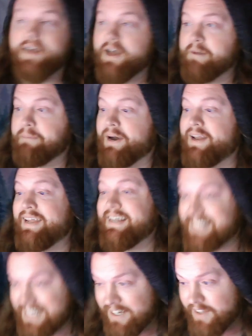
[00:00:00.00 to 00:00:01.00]
But
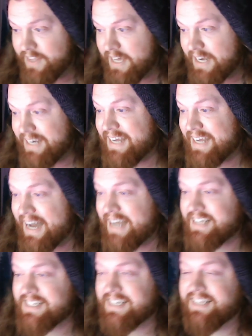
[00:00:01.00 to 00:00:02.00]
until then,
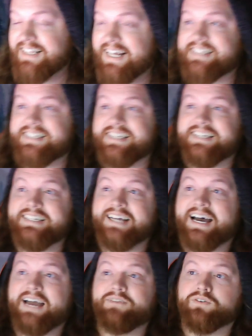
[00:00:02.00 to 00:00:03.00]
guys, let's
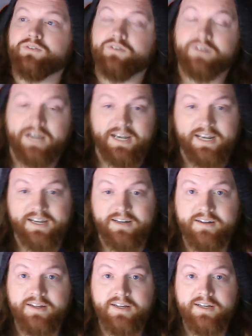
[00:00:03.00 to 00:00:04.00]
dive right in.
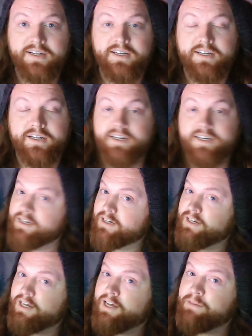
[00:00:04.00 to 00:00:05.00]

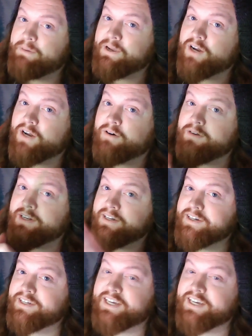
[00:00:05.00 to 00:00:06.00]
But you
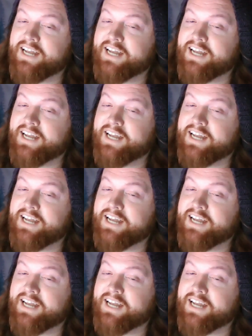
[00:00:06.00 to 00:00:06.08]
gotta